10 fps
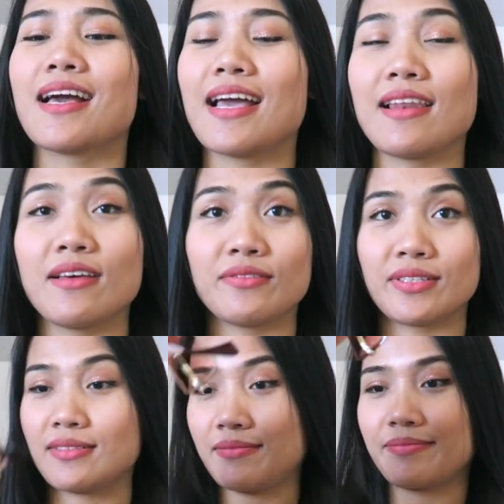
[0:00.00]
I love
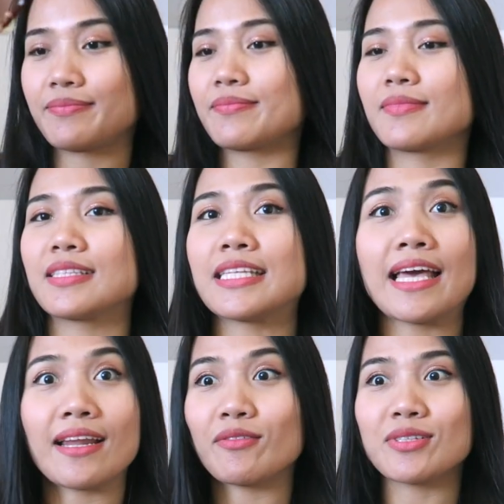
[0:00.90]
it.
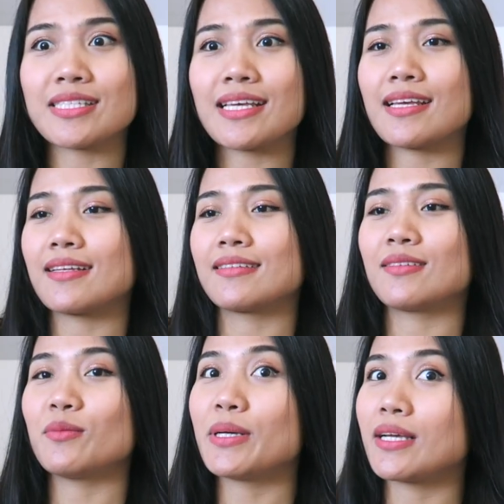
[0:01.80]
10 out of 10.
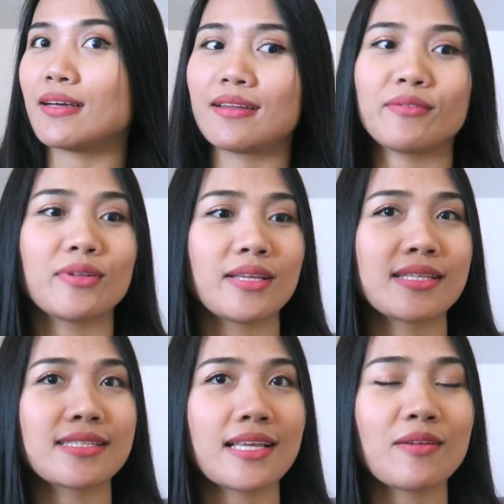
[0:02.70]
Oh my god, everything
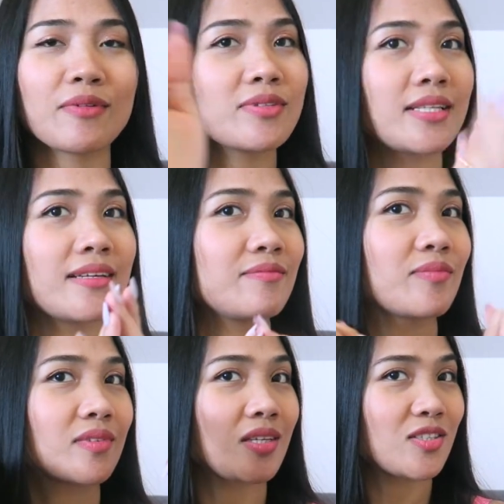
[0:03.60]
is 10 out of 10.
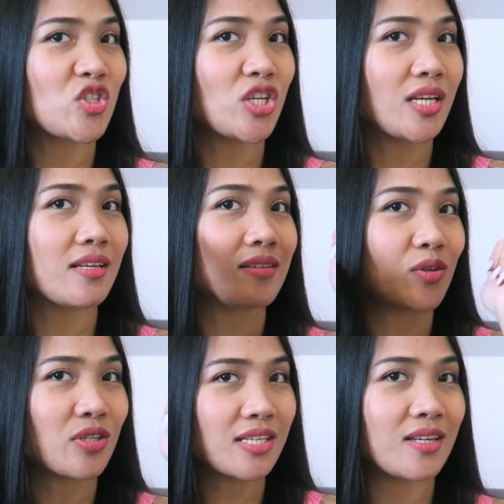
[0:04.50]
SHEIN,
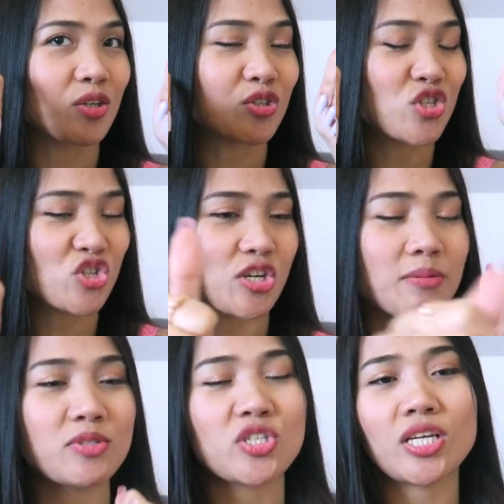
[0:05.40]
you did a good
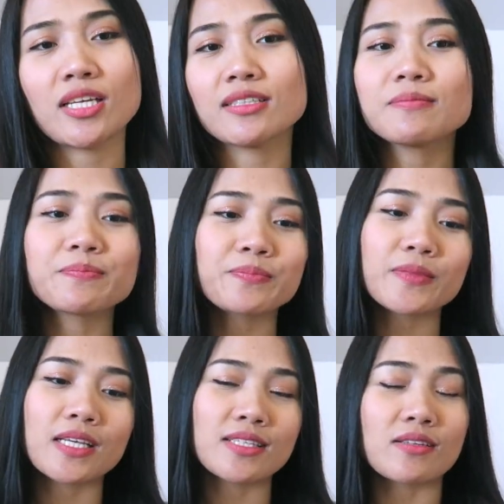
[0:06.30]
job. SHEIN.
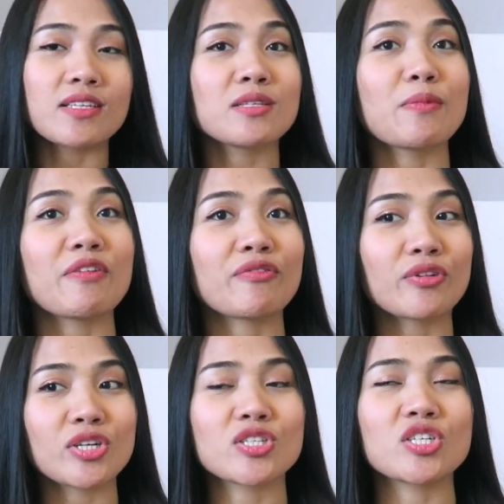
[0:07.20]
So this is my
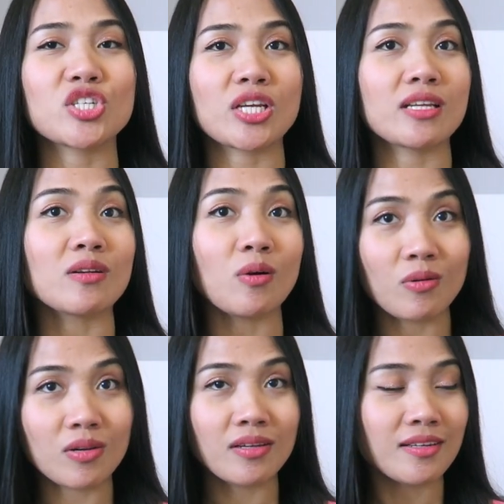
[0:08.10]
first SHEIN
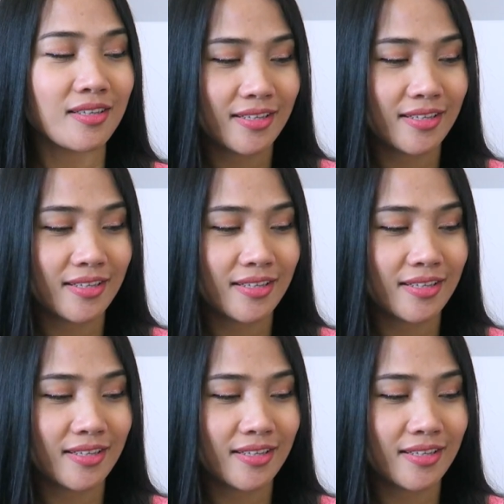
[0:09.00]
haul.